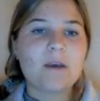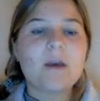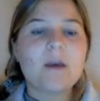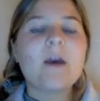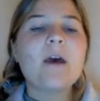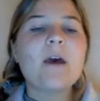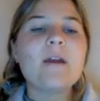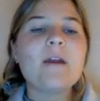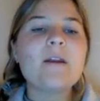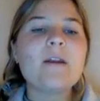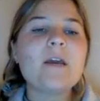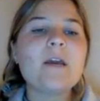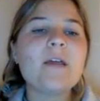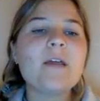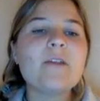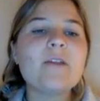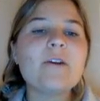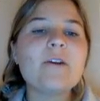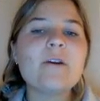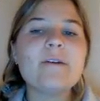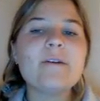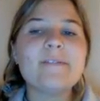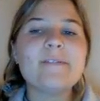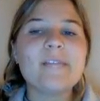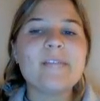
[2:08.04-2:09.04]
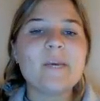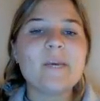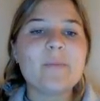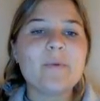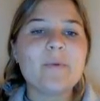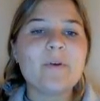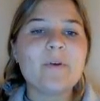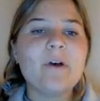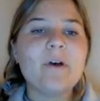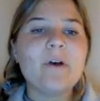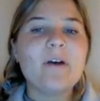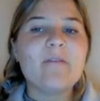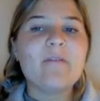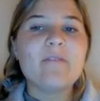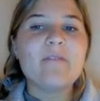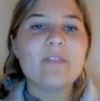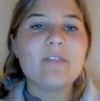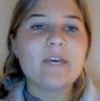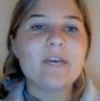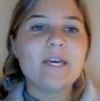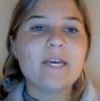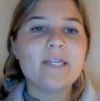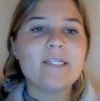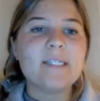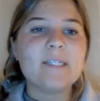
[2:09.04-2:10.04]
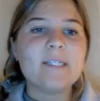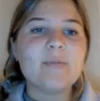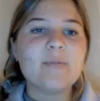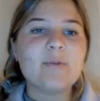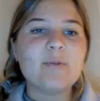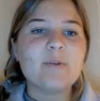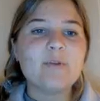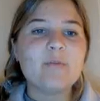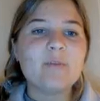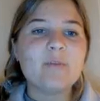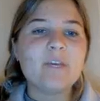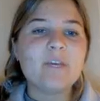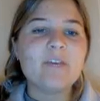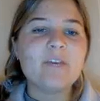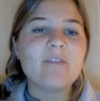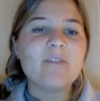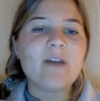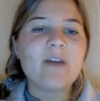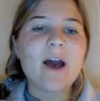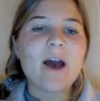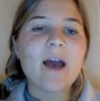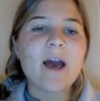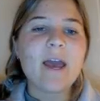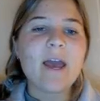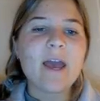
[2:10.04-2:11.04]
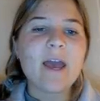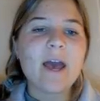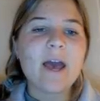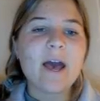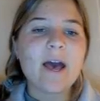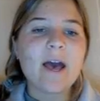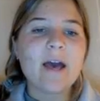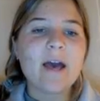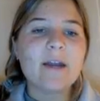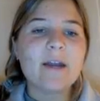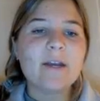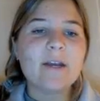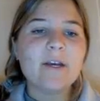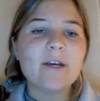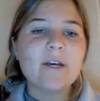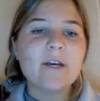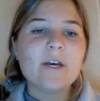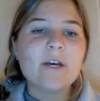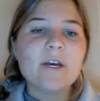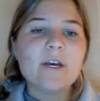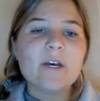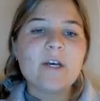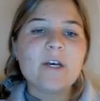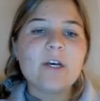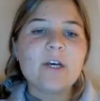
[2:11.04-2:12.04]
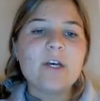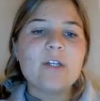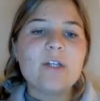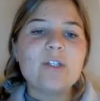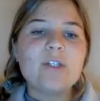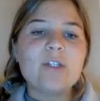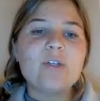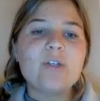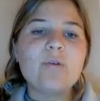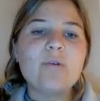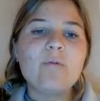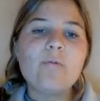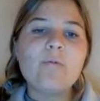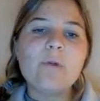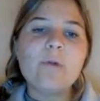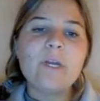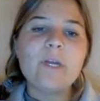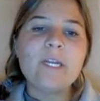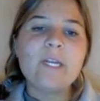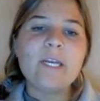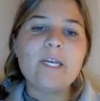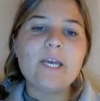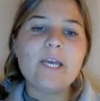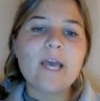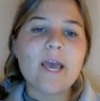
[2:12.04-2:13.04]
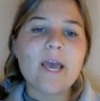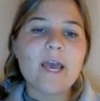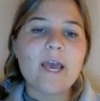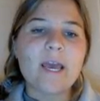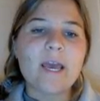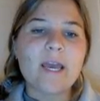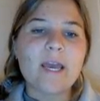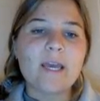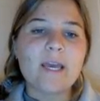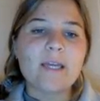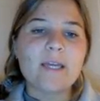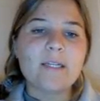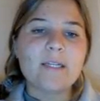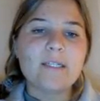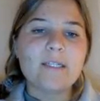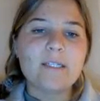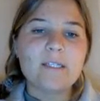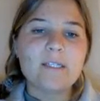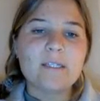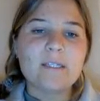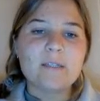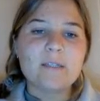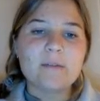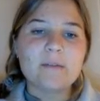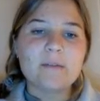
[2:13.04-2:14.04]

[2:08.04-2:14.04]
Another example of this would be if I had 28